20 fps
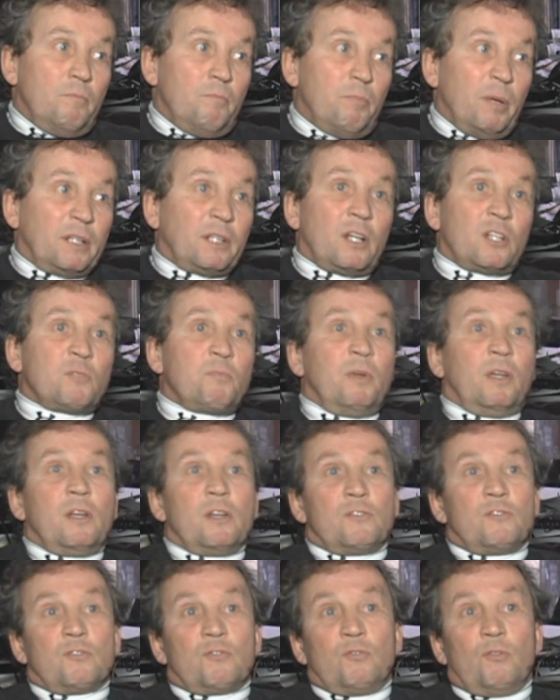But that's
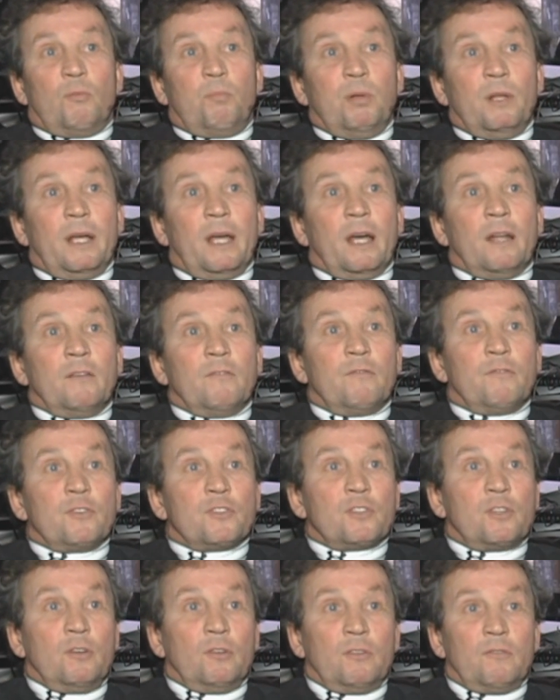because there's no plan for
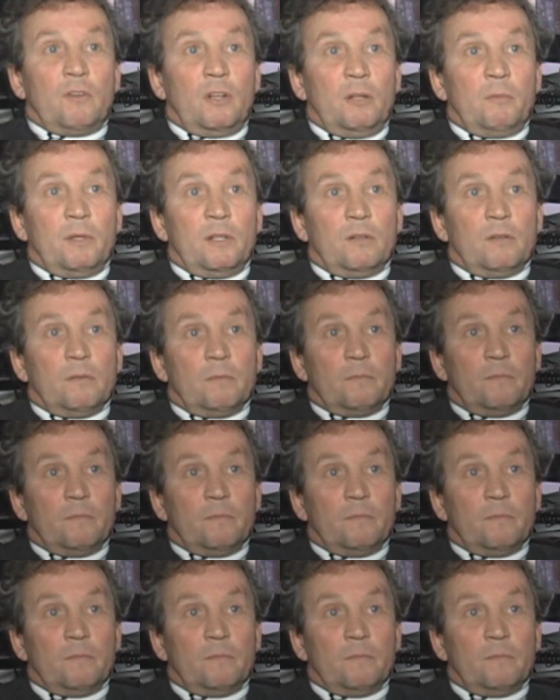skill development.